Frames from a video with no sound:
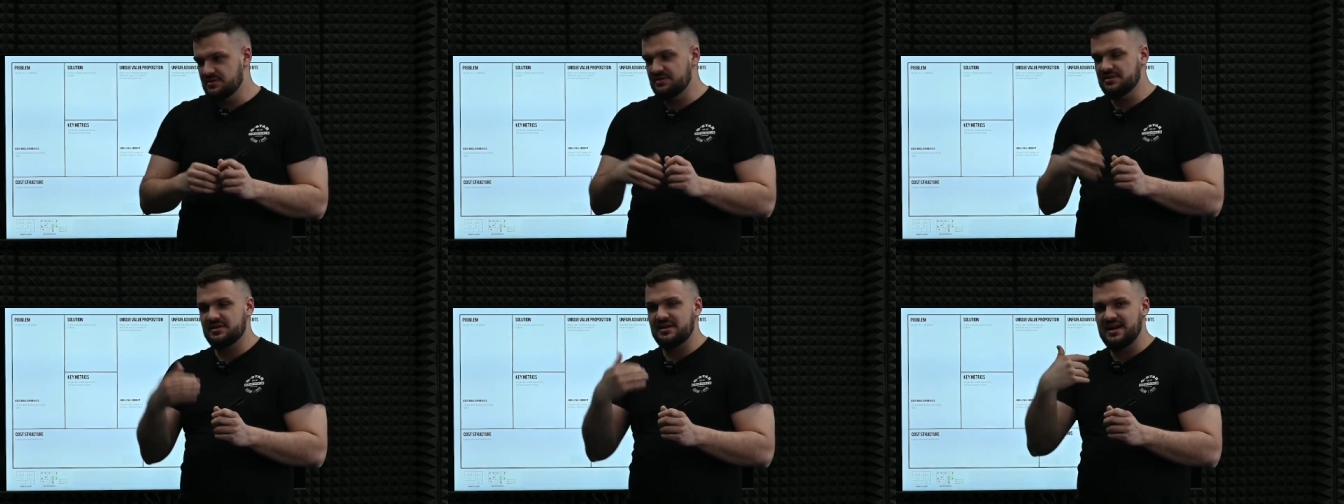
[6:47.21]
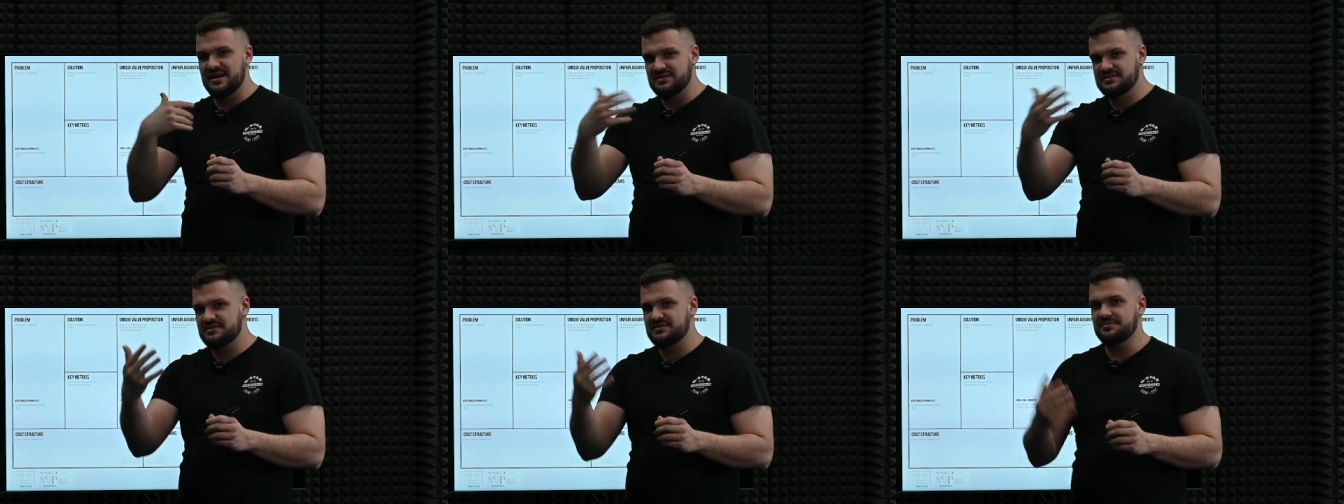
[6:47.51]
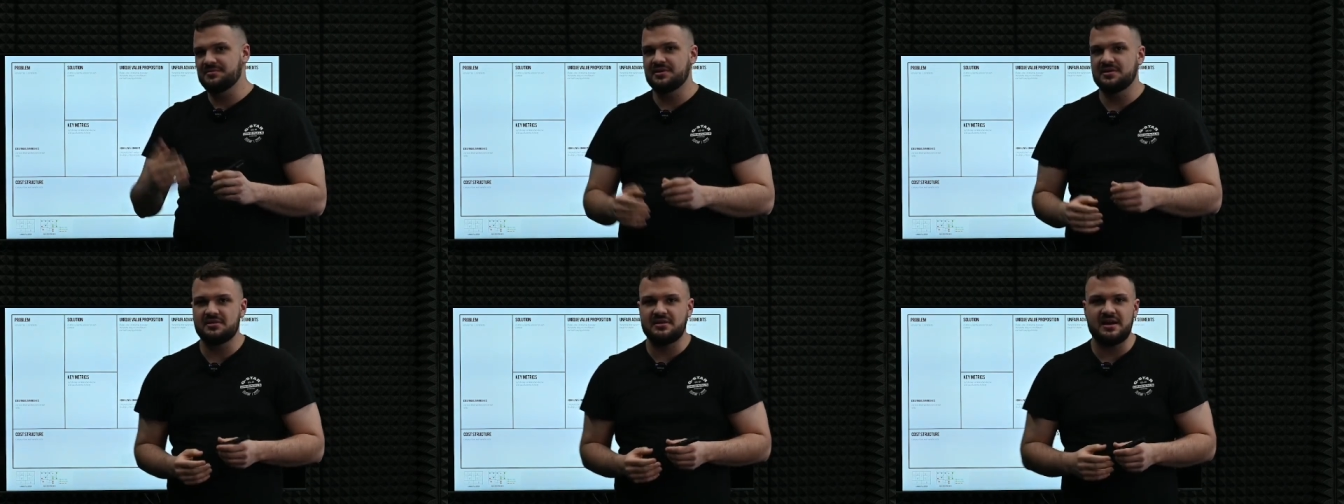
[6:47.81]
the
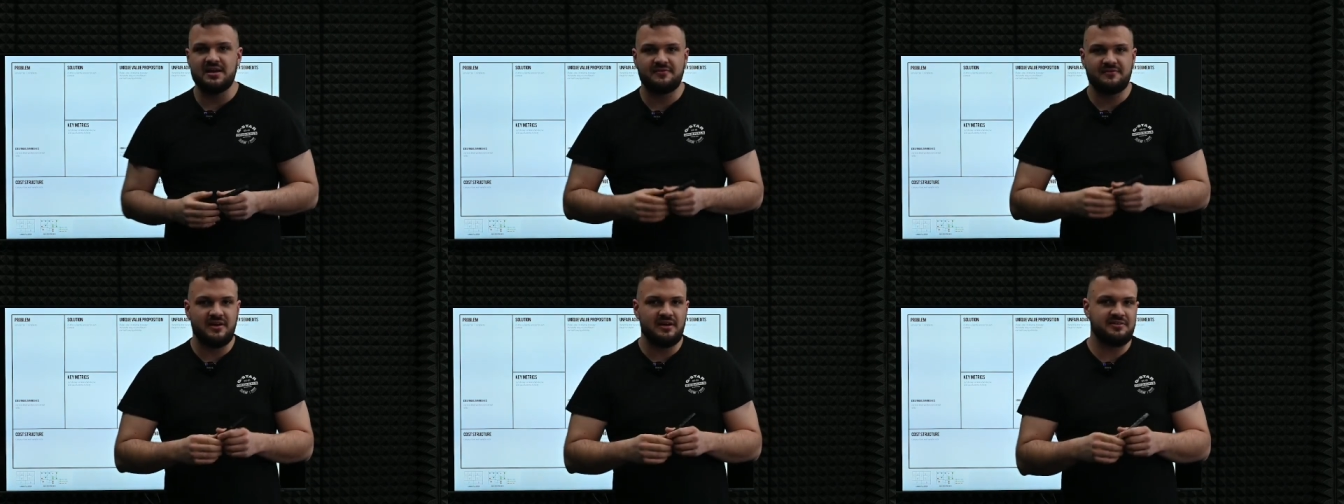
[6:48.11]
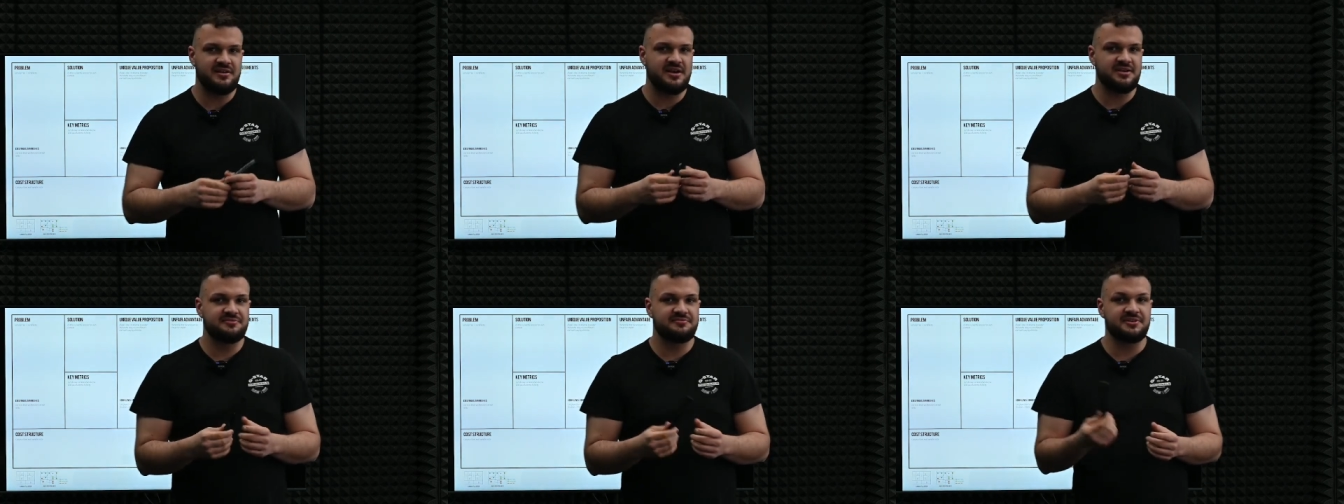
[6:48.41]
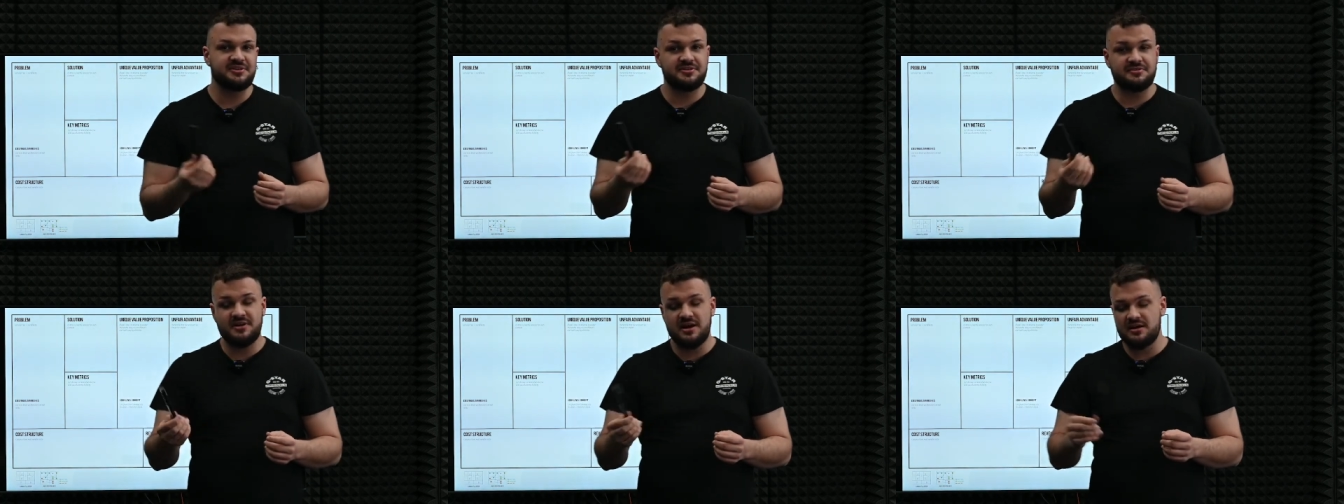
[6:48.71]
customer like
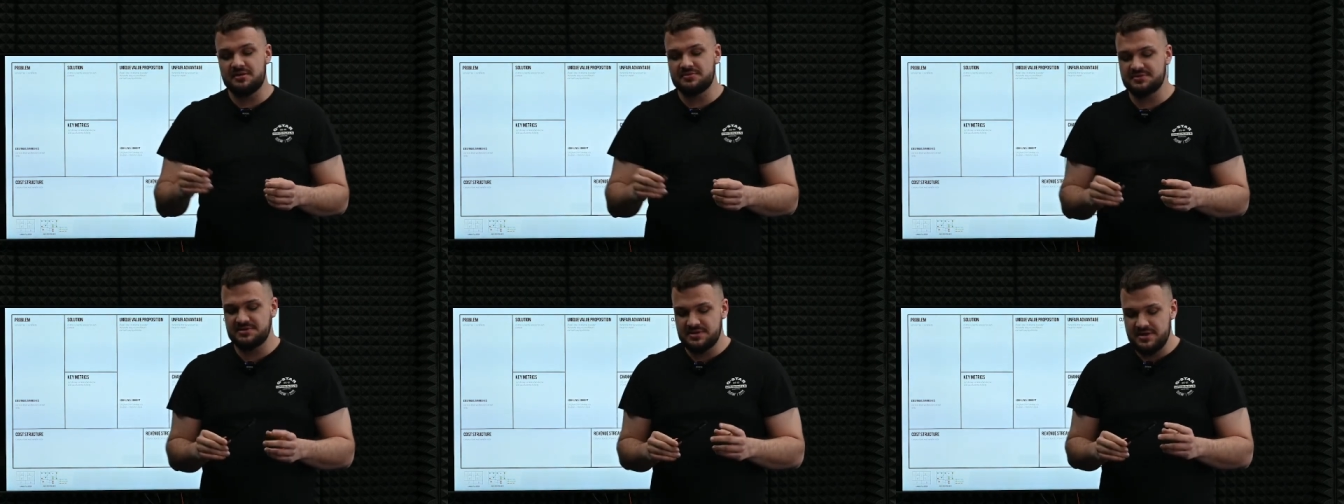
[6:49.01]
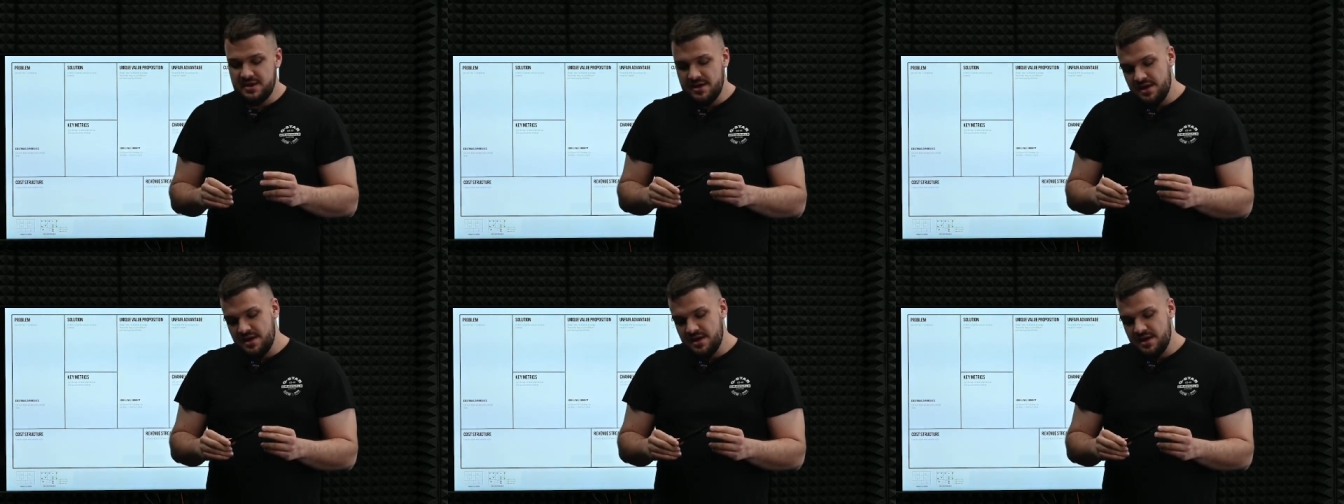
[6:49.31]
500 crowns.